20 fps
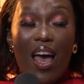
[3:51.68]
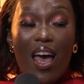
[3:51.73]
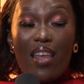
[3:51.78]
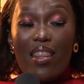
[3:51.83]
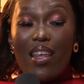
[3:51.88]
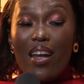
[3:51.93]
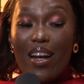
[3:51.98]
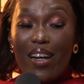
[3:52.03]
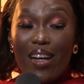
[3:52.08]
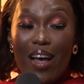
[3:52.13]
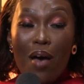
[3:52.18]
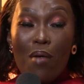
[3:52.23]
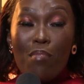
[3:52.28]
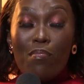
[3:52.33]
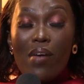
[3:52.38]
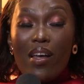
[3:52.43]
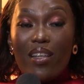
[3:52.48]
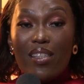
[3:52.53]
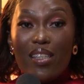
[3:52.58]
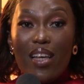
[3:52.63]
And then I'd
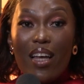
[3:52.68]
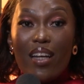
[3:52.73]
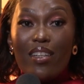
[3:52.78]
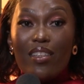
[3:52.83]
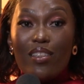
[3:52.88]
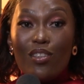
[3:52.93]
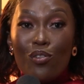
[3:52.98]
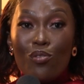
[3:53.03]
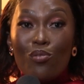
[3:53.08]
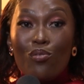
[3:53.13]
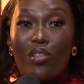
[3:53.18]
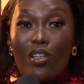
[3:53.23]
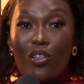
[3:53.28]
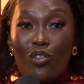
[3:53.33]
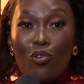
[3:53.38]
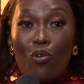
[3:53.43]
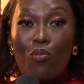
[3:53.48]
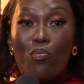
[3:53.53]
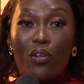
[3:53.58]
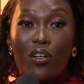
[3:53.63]
come and sell it to the
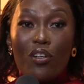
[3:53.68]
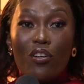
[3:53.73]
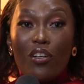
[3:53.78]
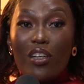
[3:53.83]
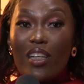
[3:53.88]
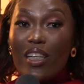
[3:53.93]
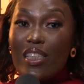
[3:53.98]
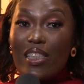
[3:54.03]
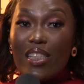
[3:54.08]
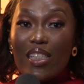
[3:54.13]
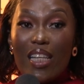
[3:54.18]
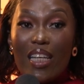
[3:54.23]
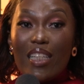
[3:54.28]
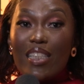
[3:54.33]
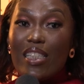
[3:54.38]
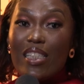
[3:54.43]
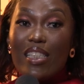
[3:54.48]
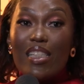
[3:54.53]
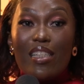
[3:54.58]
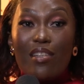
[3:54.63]
Joburg girlies that
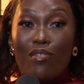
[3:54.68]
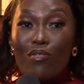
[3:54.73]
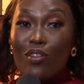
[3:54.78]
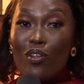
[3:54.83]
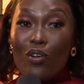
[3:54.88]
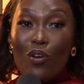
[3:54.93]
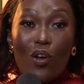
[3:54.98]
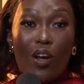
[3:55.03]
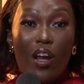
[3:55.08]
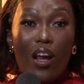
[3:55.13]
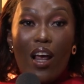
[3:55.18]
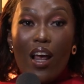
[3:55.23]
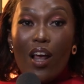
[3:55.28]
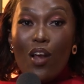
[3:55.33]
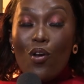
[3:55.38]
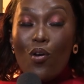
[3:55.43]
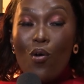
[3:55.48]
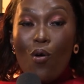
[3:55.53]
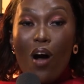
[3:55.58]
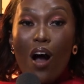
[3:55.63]
didn't even
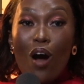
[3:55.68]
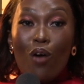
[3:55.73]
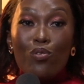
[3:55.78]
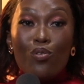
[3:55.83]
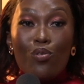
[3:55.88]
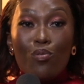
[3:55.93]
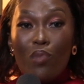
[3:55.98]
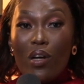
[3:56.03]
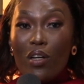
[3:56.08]
know how to